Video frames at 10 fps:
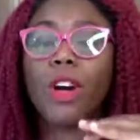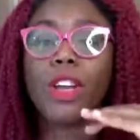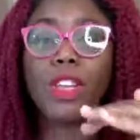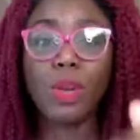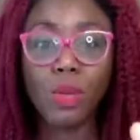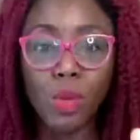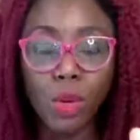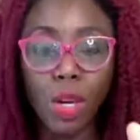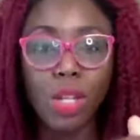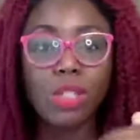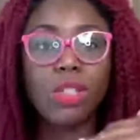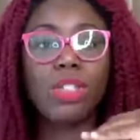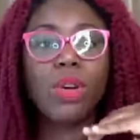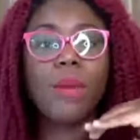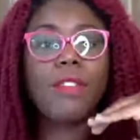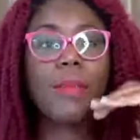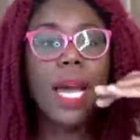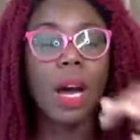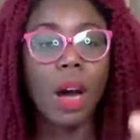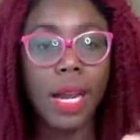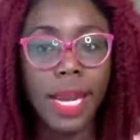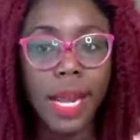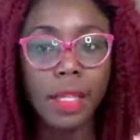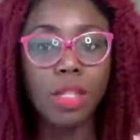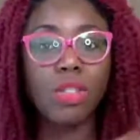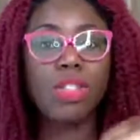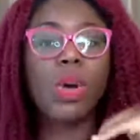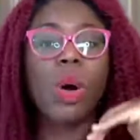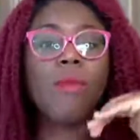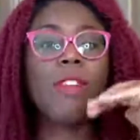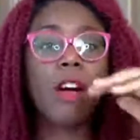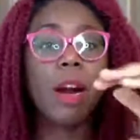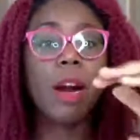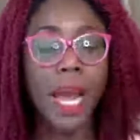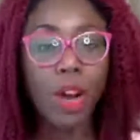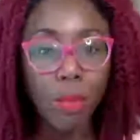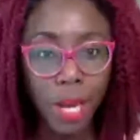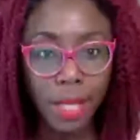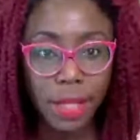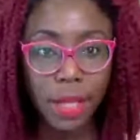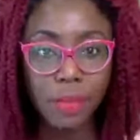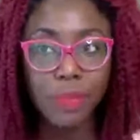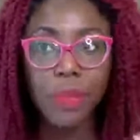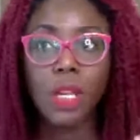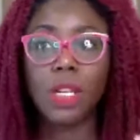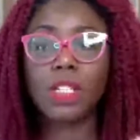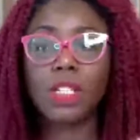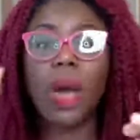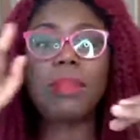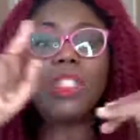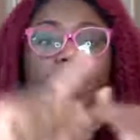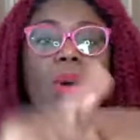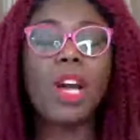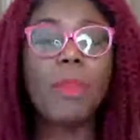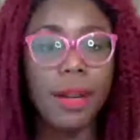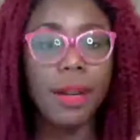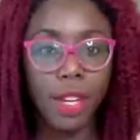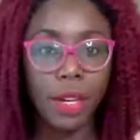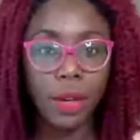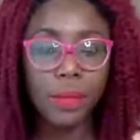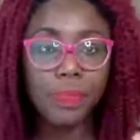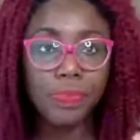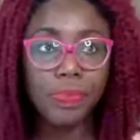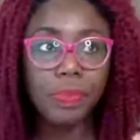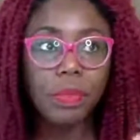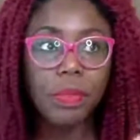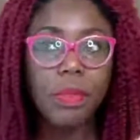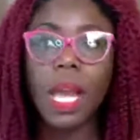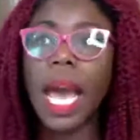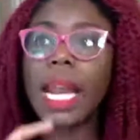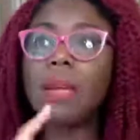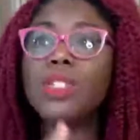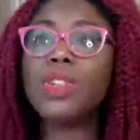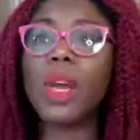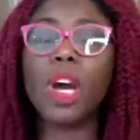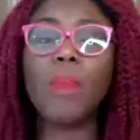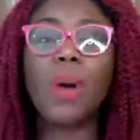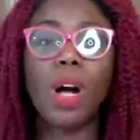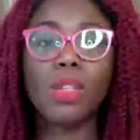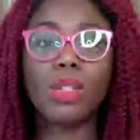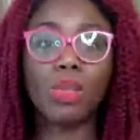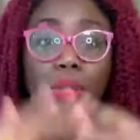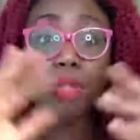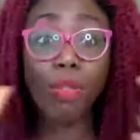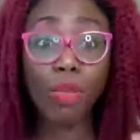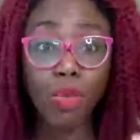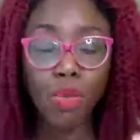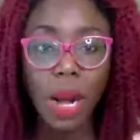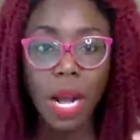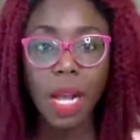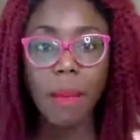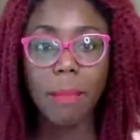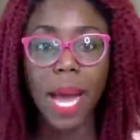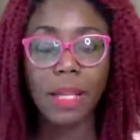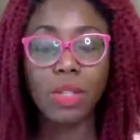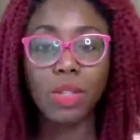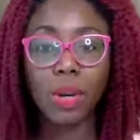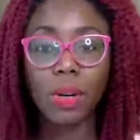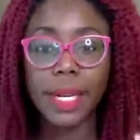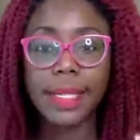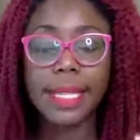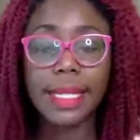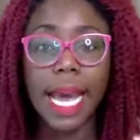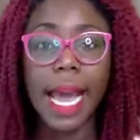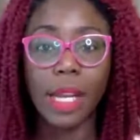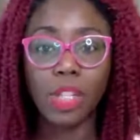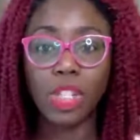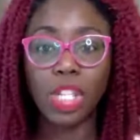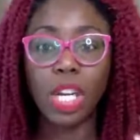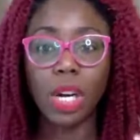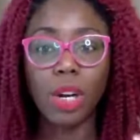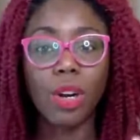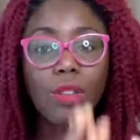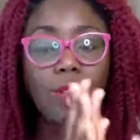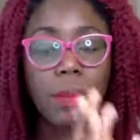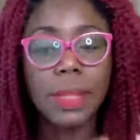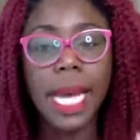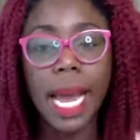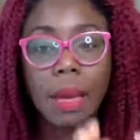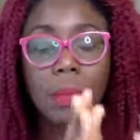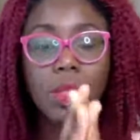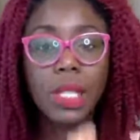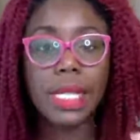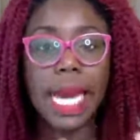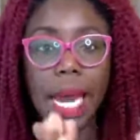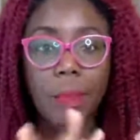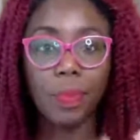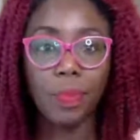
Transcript: for you, to show up for my audience, to show up for my community. So I'm showing up on video, and I'm showing up also through my stories that I share from time to time.